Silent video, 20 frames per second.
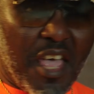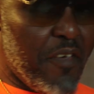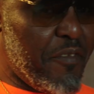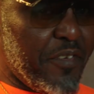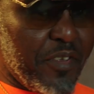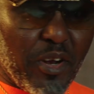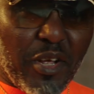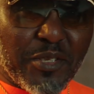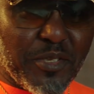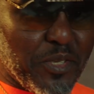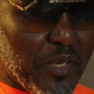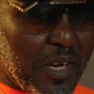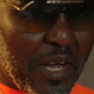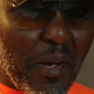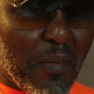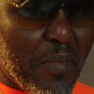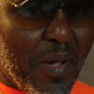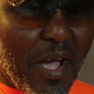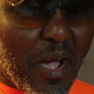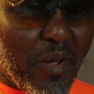If you don't
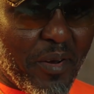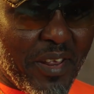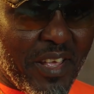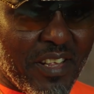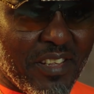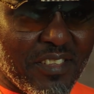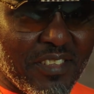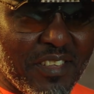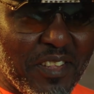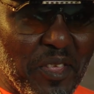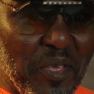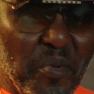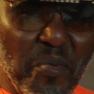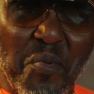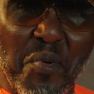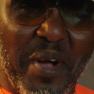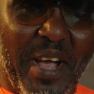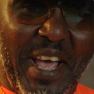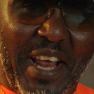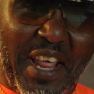talk about it, you
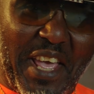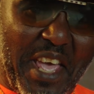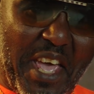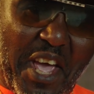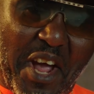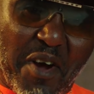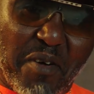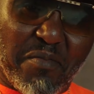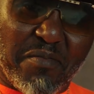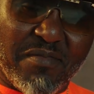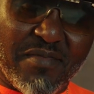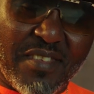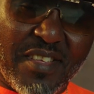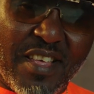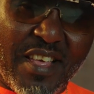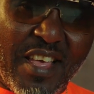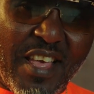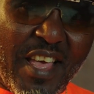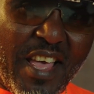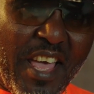won't get a help.
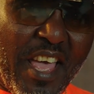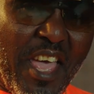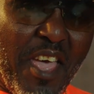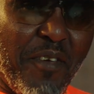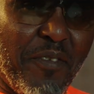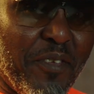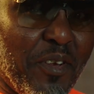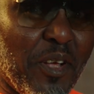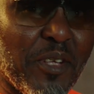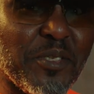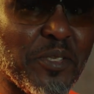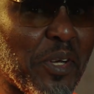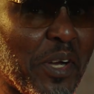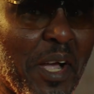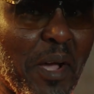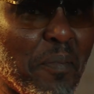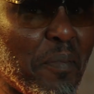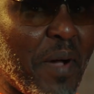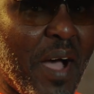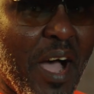If you don't
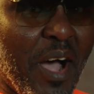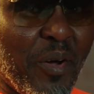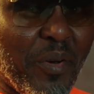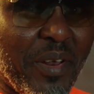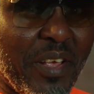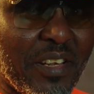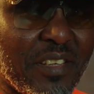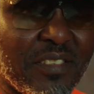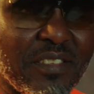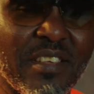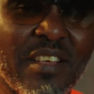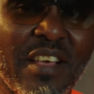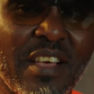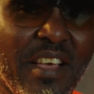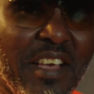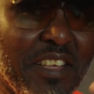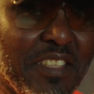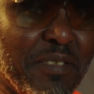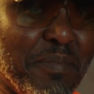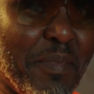talk about it,
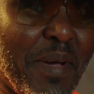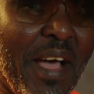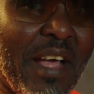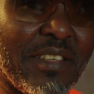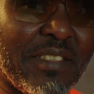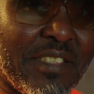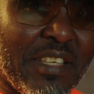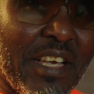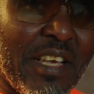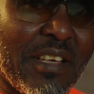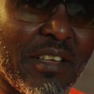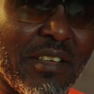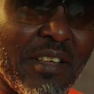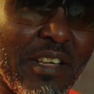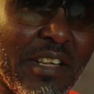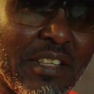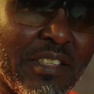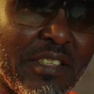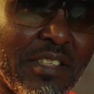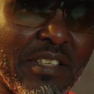it might
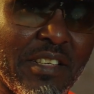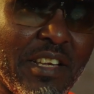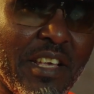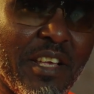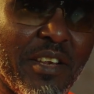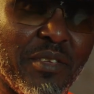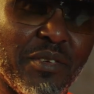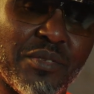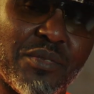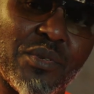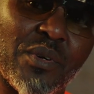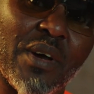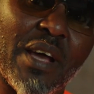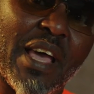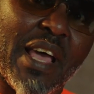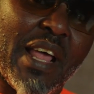lead you to